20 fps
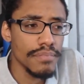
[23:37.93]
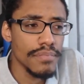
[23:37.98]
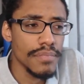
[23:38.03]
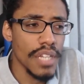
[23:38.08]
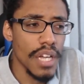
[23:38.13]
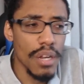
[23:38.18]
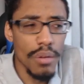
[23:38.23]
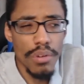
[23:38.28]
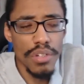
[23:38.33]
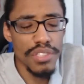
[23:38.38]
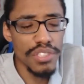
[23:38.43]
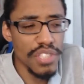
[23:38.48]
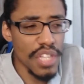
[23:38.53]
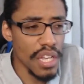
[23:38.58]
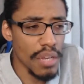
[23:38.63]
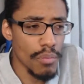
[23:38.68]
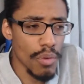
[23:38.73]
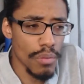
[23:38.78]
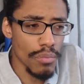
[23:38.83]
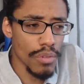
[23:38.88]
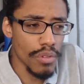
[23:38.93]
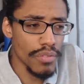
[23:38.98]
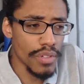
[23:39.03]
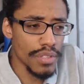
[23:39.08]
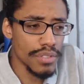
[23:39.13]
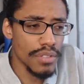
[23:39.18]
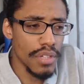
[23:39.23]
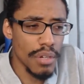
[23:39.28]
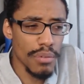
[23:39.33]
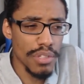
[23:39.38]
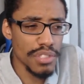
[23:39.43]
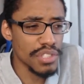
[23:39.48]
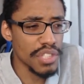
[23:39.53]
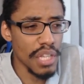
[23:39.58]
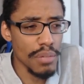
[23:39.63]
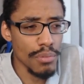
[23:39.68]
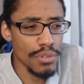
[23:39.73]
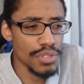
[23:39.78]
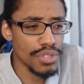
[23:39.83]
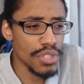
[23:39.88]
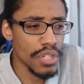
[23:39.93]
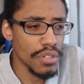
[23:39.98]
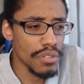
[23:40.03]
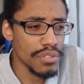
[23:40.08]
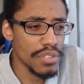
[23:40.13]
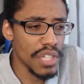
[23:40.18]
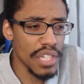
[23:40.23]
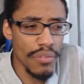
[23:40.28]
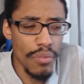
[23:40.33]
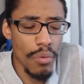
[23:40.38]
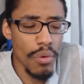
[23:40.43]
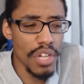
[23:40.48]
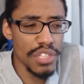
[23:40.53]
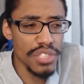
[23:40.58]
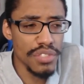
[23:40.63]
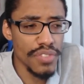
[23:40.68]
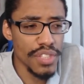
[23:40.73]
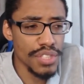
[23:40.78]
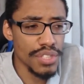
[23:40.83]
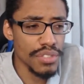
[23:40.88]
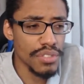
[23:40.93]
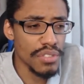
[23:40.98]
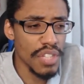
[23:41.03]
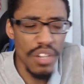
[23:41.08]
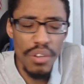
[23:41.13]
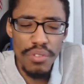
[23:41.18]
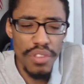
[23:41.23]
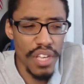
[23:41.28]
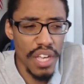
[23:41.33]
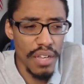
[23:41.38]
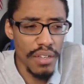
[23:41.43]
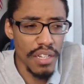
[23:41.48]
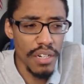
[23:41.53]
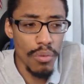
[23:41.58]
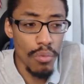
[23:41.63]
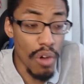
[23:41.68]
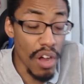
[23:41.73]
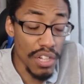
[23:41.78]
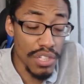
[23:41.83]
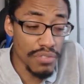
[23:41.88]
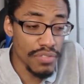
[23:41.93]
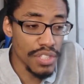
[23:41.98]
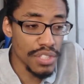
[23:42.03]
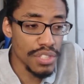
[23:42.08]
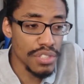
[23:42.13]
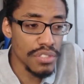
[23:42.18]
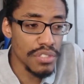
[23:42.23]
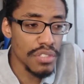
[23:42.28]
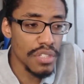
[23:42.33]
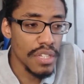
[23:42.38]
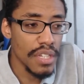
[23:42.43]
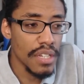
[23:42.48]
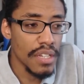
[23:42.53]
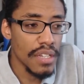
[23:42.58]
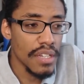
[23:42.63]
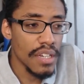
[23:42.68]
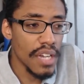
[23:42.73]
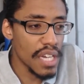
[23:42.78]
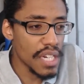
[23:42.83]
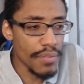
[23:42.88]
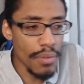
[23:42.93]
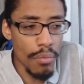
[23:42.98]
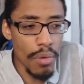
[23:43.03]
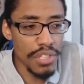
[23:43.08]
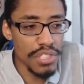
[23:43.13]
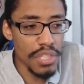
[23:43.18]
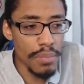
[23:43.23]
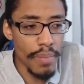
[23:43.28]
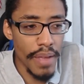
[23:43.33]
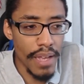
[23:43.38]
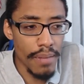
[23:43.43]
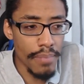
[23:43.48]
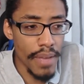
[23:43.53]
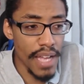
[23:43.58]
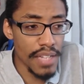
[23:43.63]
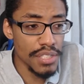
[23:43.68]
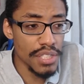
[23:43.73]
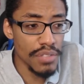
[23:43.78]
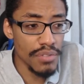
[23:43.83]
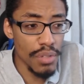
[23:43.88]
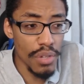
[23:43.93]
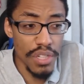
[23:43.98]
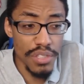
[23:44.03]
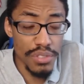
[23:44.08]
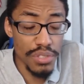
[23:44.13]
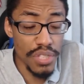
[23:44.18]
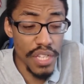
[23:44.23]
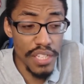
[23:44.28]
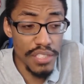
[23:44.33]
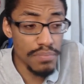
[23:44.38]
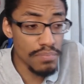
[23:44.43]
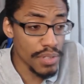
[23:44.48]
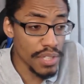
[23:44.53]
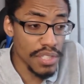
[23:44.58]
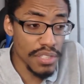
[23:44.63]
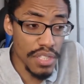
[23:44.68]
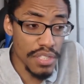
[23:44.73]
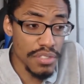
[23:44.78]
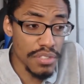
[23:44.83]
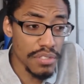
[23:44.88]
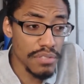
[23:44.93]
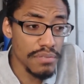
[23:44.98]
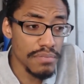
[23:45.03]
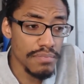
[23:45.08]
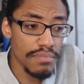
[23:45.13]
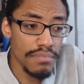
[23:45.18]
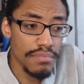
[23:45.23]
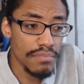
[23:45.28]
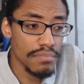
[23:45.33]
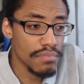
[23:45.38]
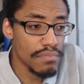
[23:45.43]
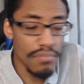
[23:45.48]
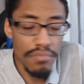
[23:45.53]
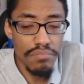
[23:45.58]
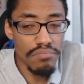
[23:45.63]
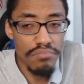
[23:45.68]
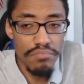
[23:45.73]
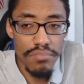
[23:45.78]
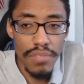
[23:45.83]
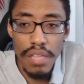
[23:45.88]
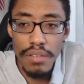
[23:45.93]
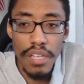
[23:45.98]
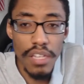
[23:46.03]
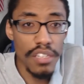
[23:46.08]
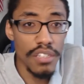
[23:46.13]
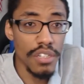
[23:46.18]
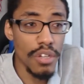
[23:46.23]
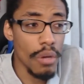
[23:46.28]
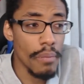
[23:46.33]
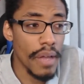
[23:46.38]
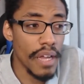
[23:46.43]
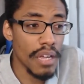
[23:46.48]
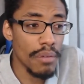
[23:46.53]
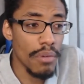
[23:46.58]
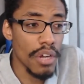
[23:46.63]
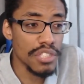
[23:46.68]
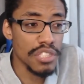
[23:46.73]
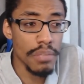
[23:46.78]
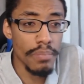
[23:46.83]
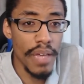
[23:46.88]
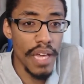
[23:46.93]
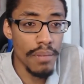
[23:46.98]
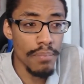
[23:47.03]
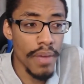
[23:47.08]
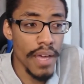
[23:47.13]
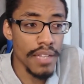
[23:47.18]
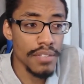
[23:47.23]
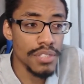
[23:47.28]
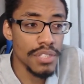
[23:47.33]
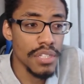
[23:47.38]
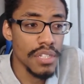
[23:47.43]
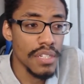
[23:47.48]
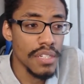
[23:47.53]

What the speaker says: I don't want to see any more movies. I don't want to see any more shows. I never watched Visions. I don't think I'm going to watch Visions. I never watched The Bad Batch, even though I understand it's pretty decent. I'm not going to go back and watch The Bad Batch.